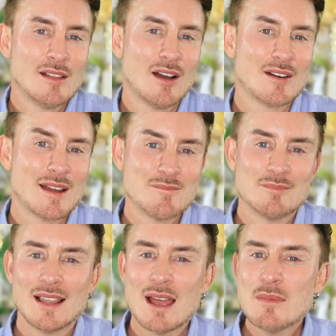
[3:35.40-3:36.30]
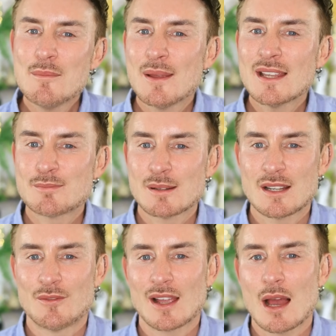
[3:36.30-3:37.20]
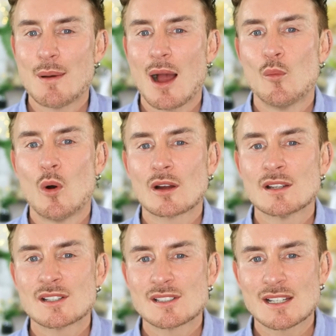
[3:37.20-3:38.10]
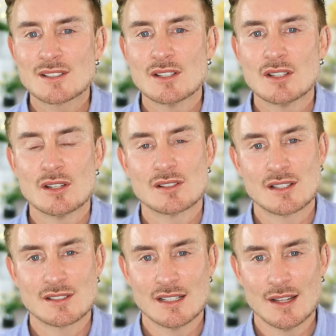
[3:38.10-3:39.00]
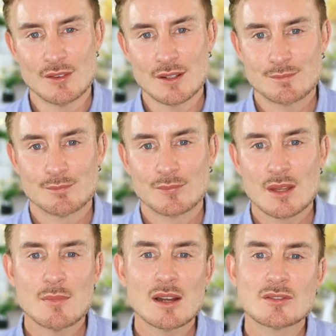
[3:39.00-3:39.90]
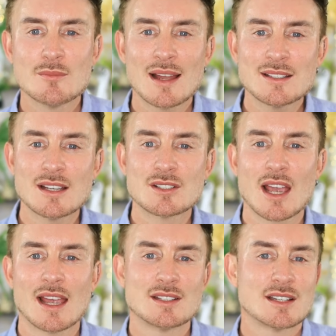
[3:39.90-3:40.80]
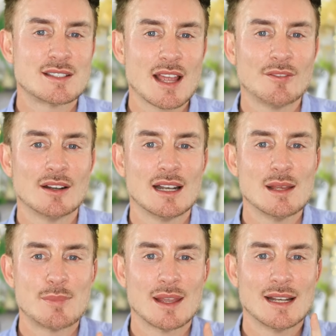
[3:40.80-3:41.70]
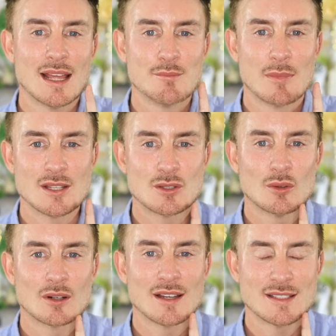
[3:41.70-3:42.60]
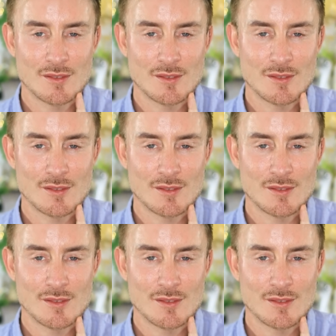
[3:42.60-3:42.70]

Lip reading: Alright, let me be specific about what consistent use has delivered. The most dramatic change has definitely been in my jawline